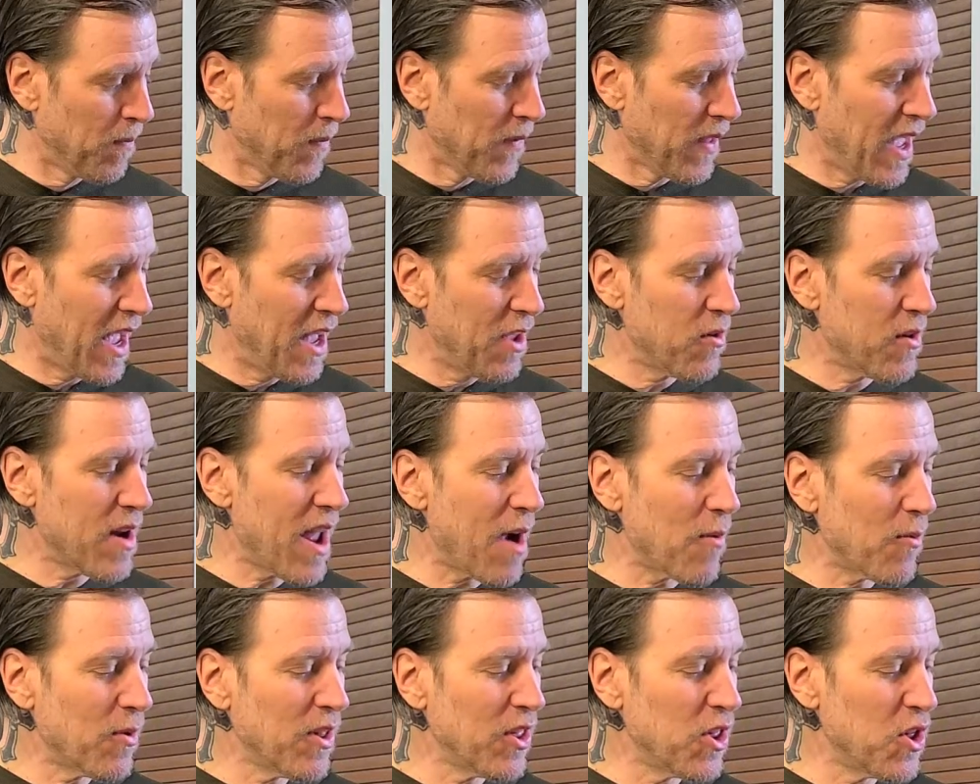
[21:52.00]
And you're
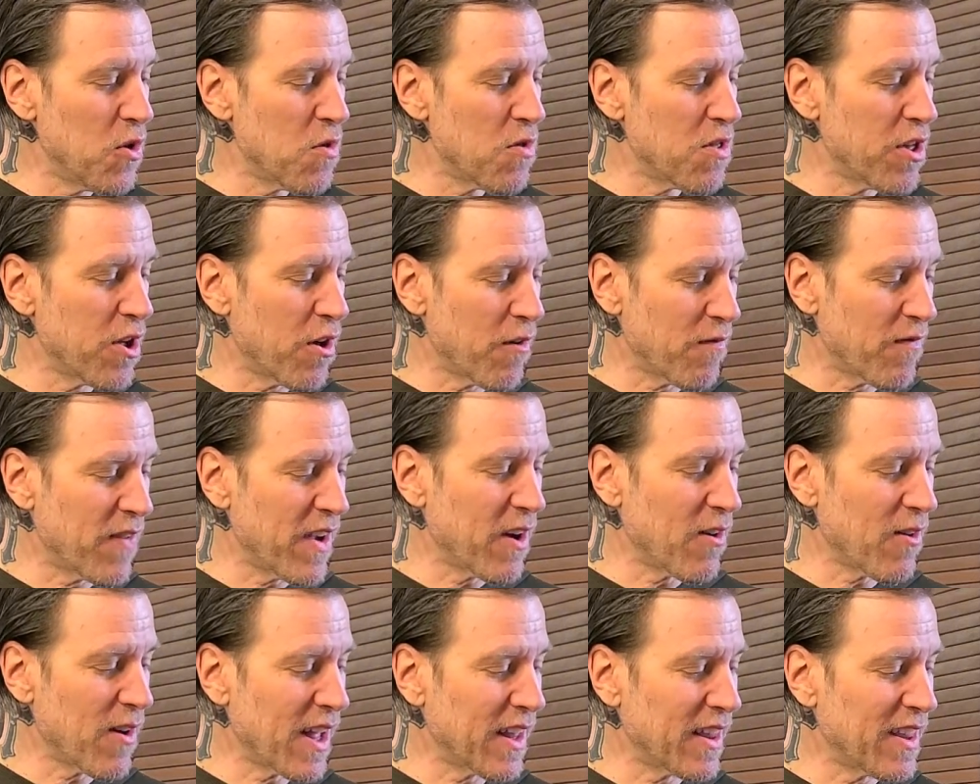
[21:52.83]
not really using your
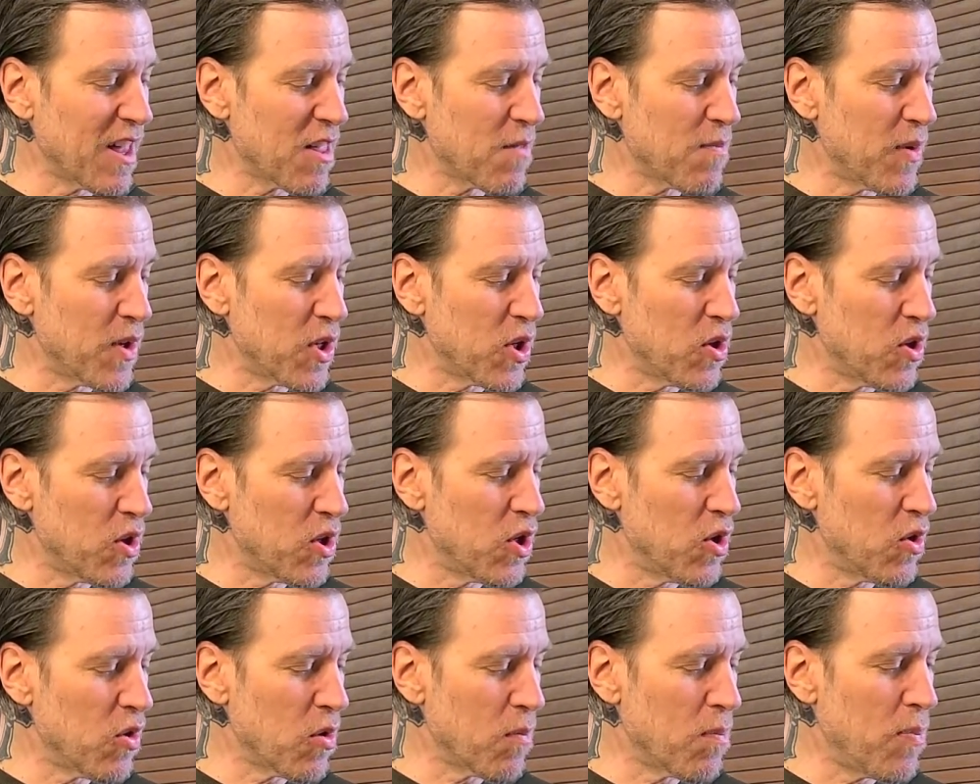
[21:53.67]
finger like this, but
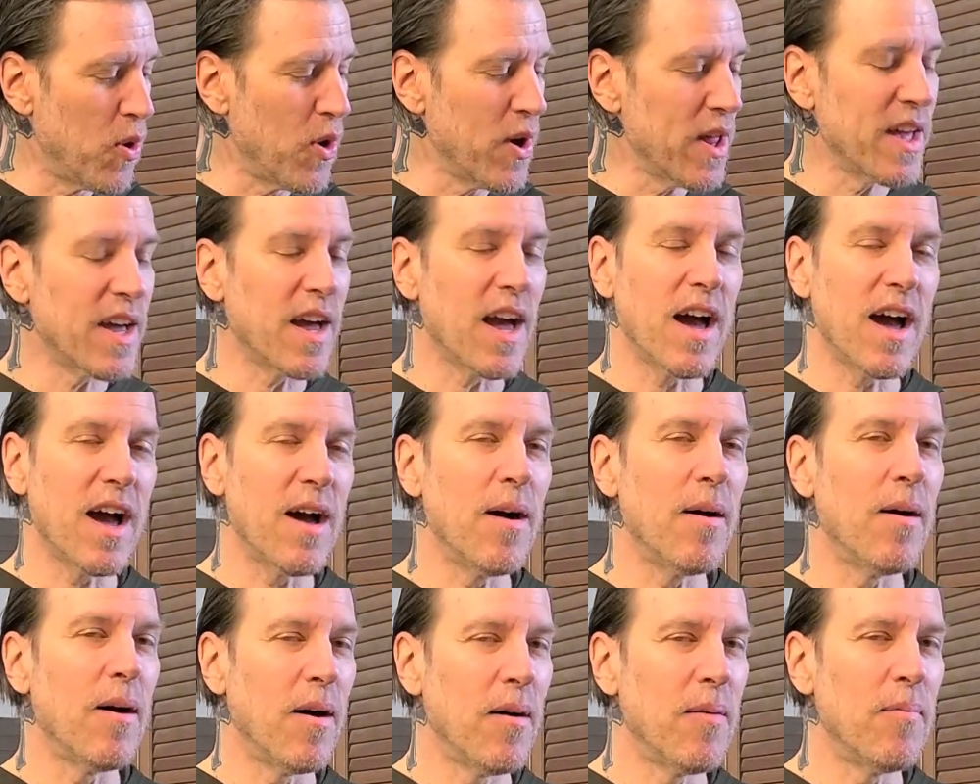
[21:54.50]
you're putting
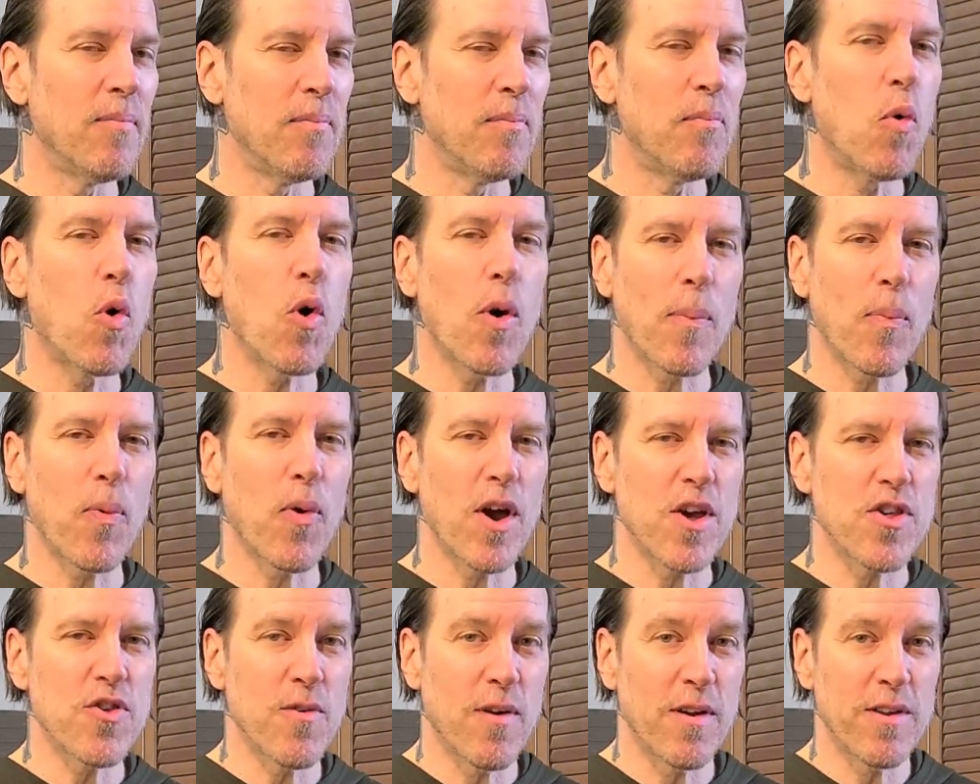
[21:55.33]
more
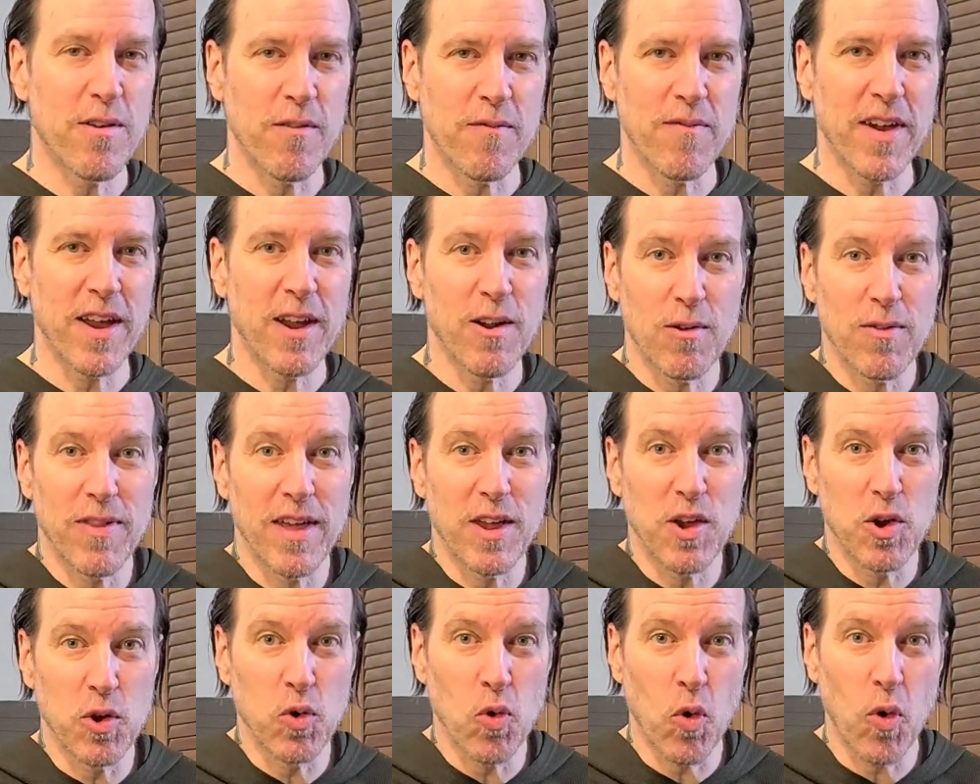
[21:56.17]
pressure on your finger than
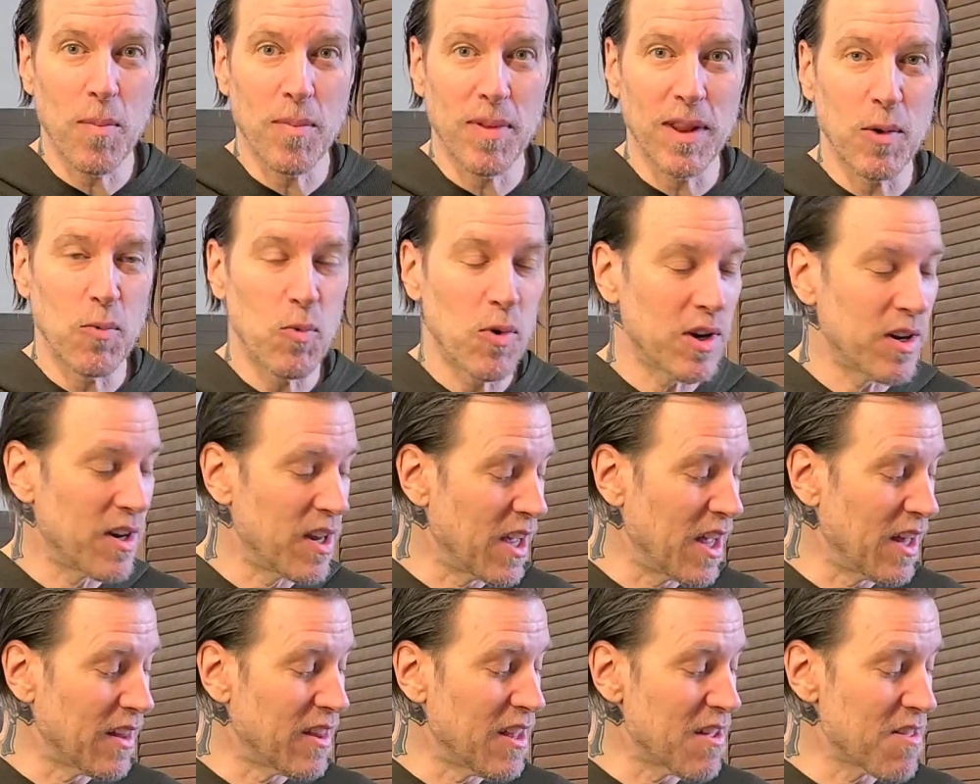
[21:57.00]
you normally would to
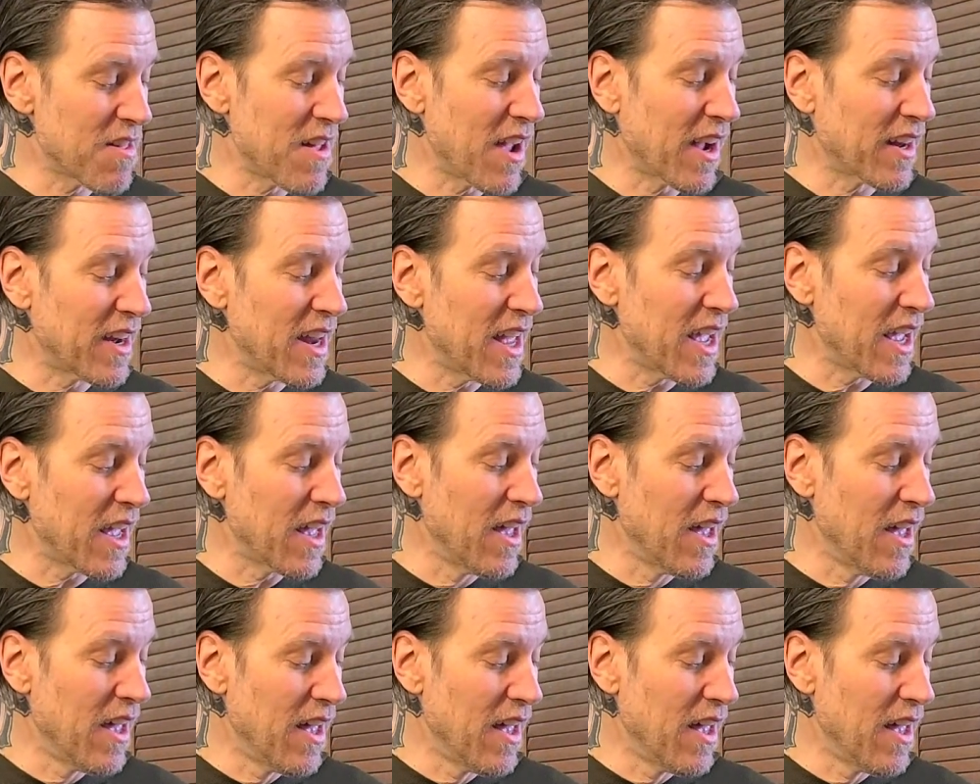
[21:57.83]
get this technique.